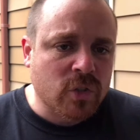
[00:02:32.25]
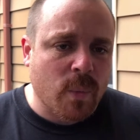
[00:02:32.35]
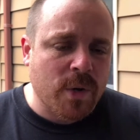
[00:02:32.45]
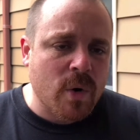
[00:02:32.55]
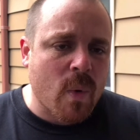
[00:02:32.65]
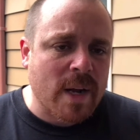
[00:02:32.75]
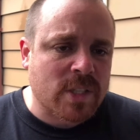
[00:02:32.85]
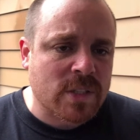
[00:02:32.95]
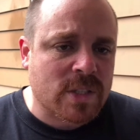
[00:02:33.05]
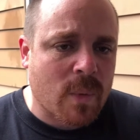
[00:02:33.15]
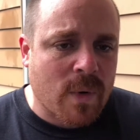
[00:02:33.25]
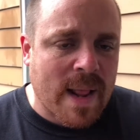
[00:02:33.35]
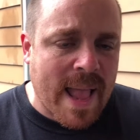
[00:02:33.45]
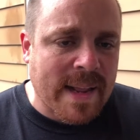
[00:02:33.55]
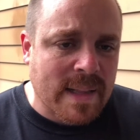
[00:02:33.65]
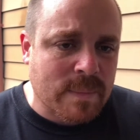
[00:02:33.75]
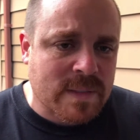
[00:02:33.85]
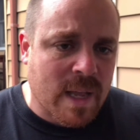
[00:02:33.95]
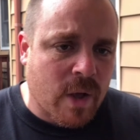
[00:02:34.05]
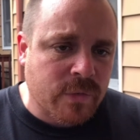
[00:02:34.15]
So when you're watching someone hang
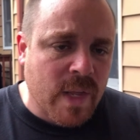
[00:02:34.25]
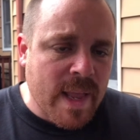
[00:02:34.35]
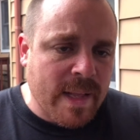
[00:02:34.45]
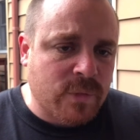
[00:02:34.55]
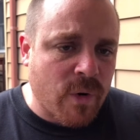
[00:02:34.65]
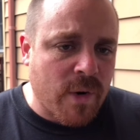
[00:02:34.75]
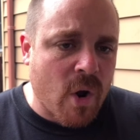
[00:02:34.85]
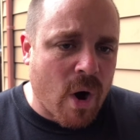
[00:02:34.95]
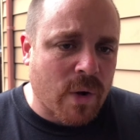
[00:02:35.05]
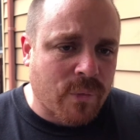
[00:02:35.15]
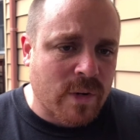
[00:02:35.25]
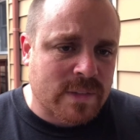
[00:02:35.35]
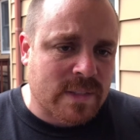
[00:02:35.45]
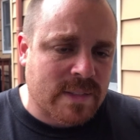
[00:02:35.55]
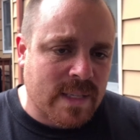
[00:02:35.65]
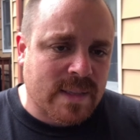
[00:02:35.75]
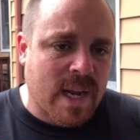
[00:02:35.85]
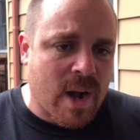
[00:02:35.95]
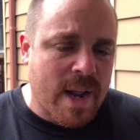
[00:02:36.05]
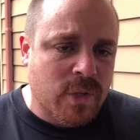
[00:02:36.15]
themselves, it's very hard for us to sit
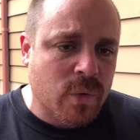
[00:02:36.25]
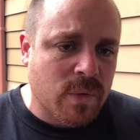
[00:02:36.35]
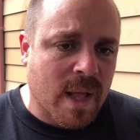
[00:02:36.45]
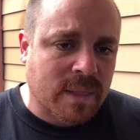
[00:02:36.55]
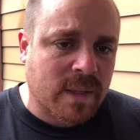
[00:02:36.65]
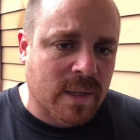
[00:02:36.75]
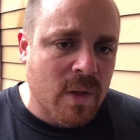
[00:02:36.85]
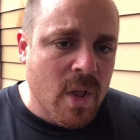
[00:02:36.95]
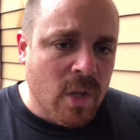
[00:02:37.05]
there and do nothing.